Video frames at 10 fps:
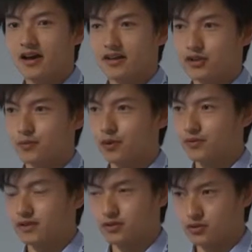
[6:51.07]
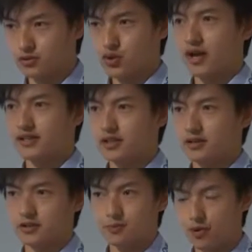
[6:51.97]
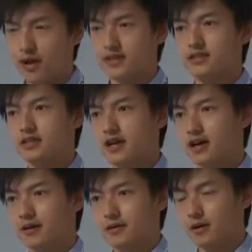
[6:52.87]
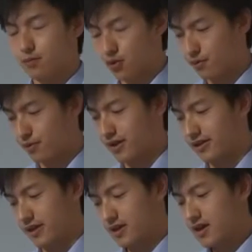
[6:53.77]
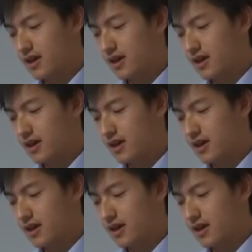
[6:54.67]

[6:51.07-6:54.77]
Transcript: you try to price appropriately.